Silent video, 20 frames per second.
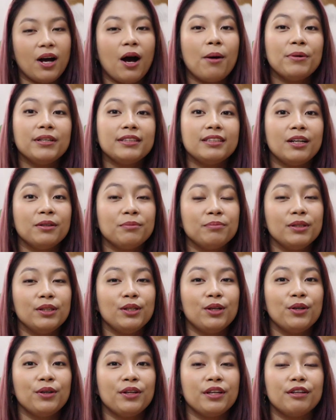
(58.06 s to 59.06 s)
Comment down
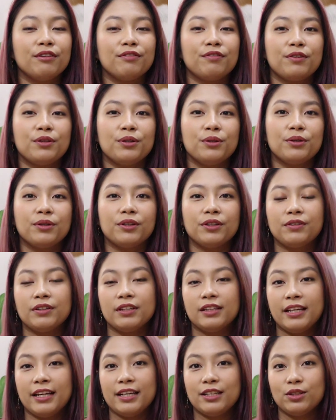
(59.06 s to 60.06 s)
below if you could
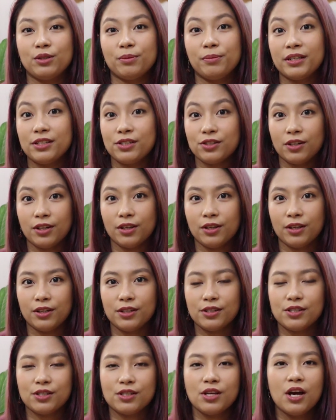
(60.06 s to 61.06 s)
relate to my
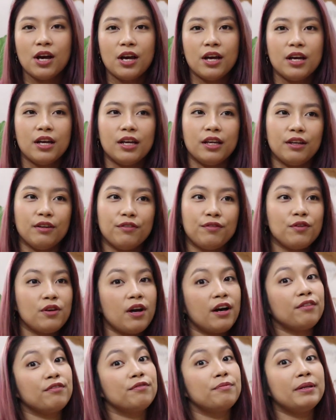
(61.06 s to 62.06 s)
struggles, if you
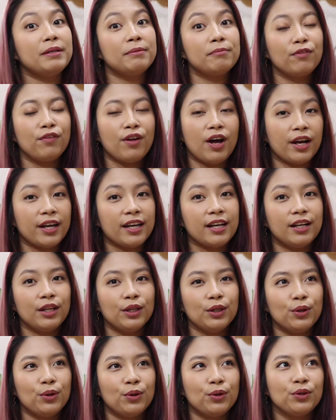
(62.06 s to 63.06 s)
have been vlogging
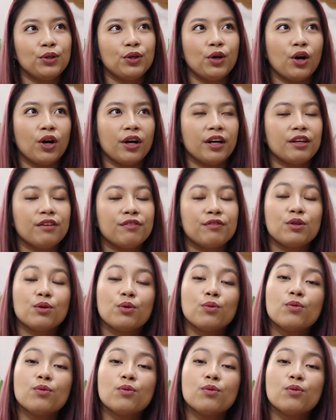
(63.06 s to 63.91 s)
alone, or if you